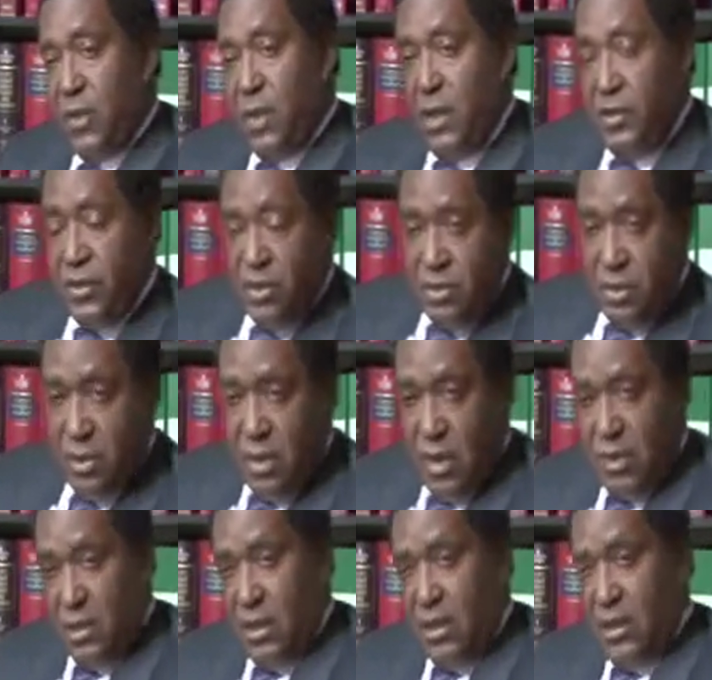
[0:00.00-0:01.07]
others
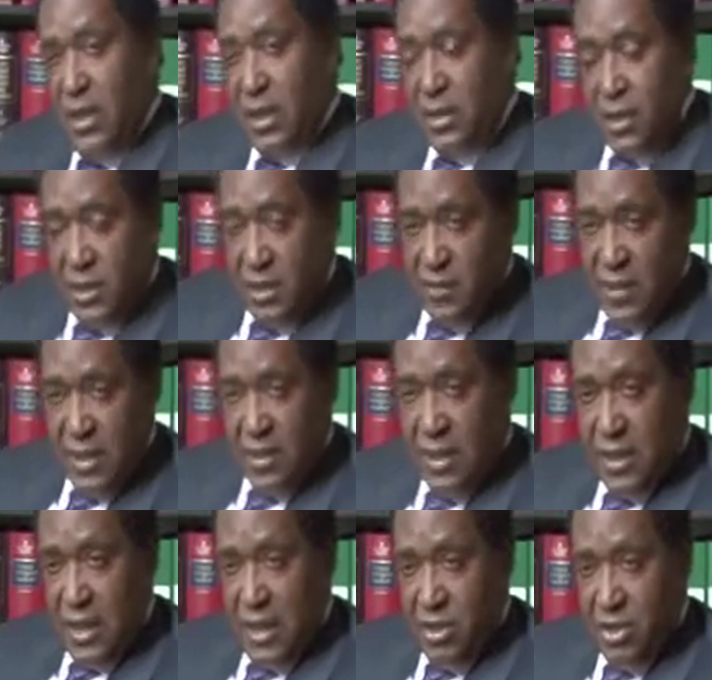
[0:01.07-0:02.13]
conduct this
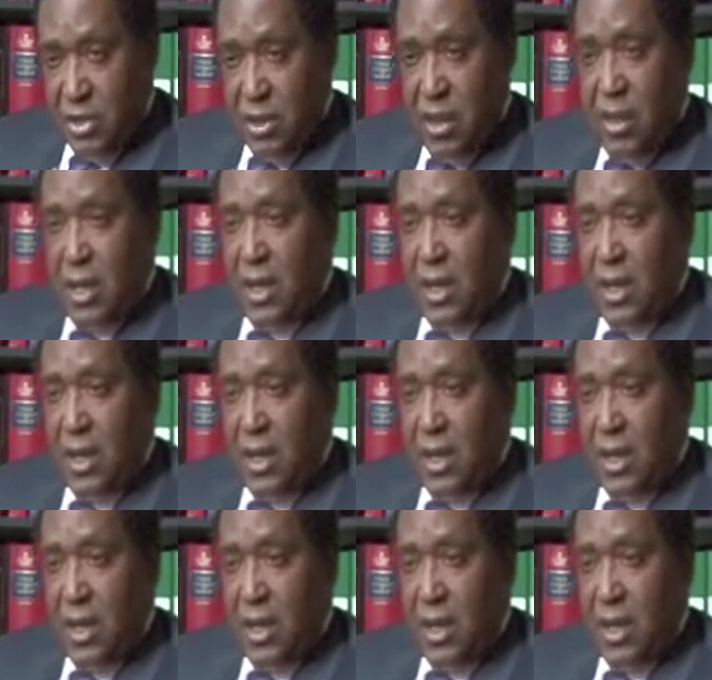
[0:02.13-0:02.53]
investigation,